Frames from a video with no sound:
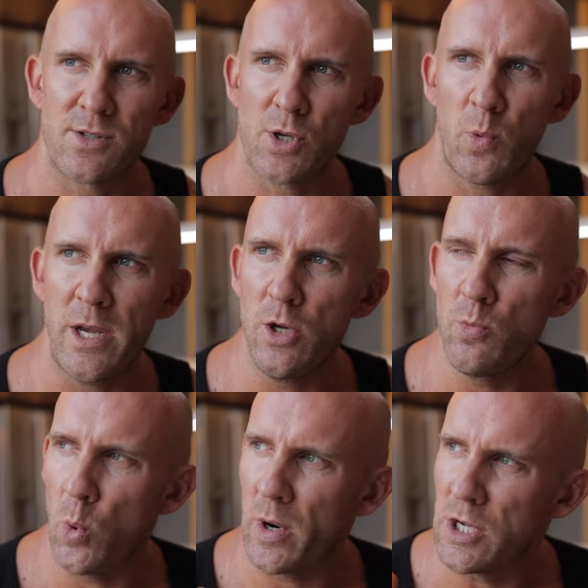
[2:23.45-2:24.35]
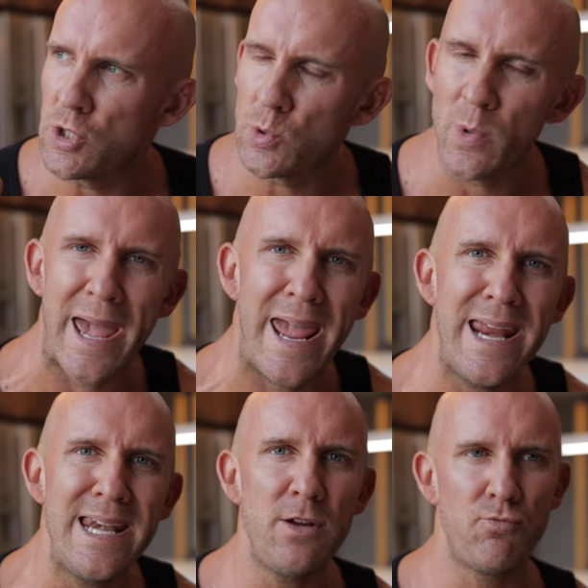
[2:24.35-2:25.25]
So when you walk into
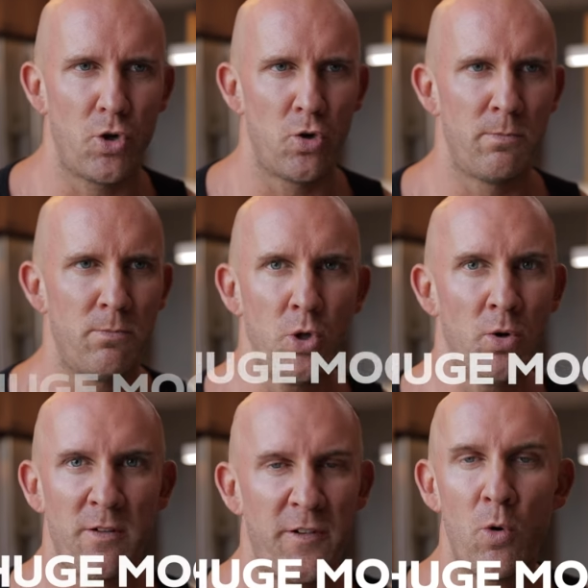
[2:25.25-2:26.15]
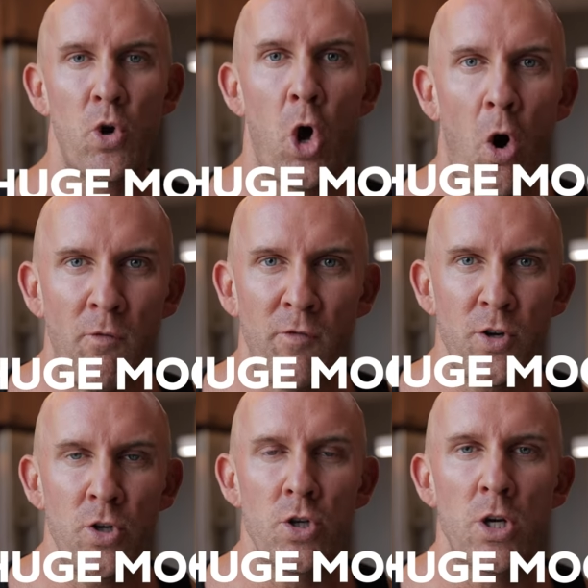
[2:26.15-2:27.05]
any room, you're going to feel
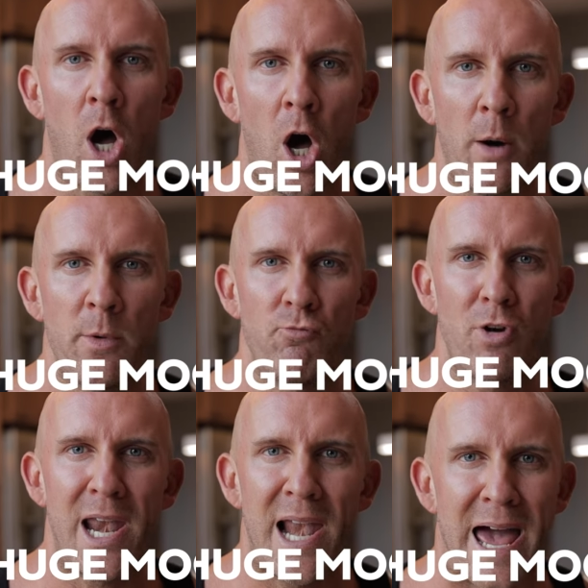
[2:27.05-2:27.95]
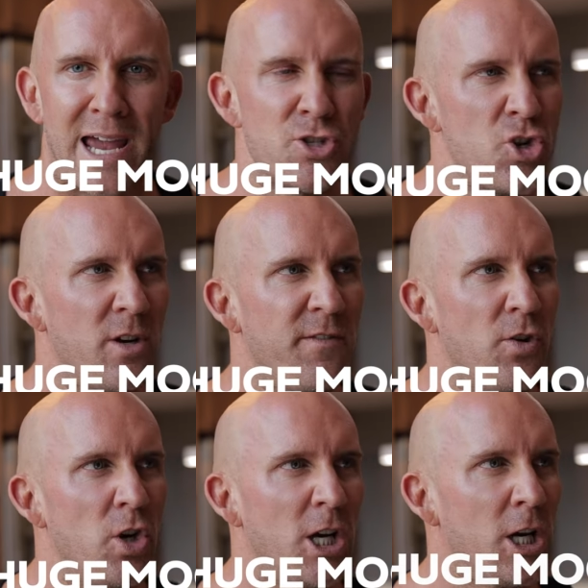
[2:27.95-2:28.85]
confident, calm, and relaxed. You're going to
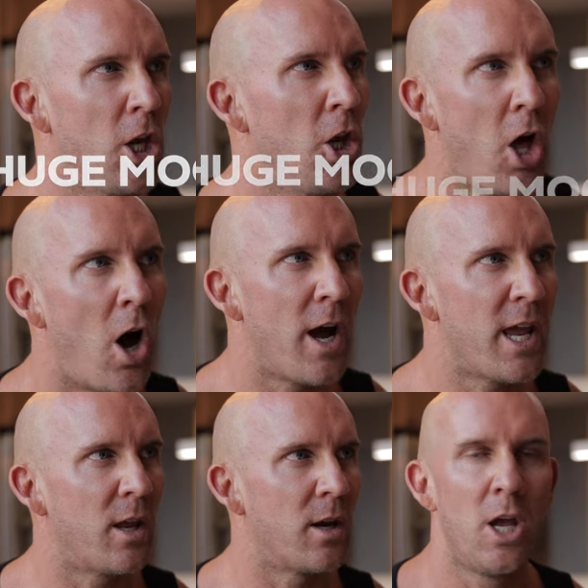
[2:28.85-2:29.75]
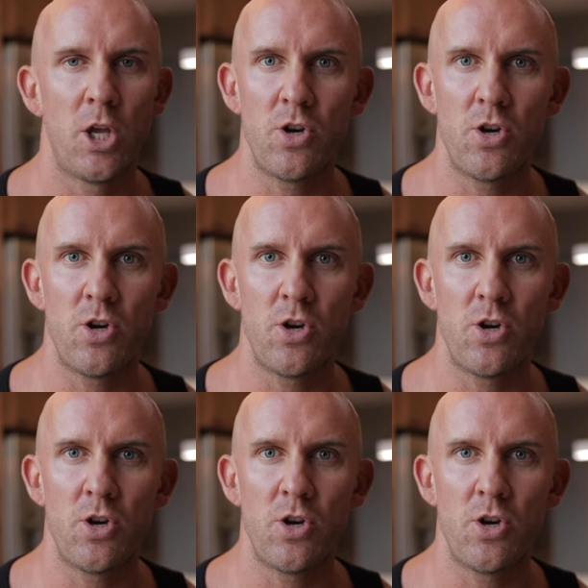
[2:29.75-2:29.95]
feel like a lion.